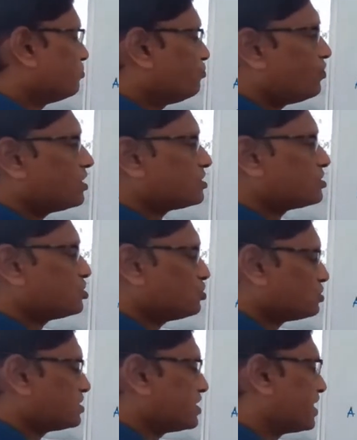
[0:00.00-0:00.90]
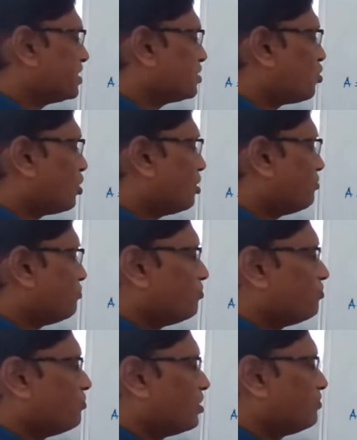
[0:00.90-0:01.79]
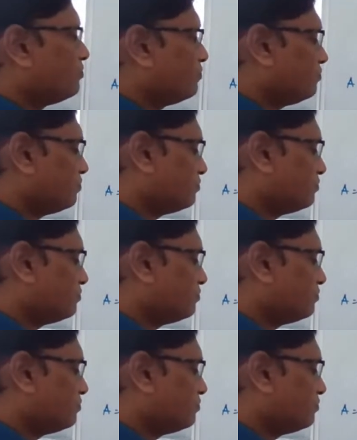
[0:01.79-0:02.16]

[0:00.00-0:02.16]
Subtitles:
1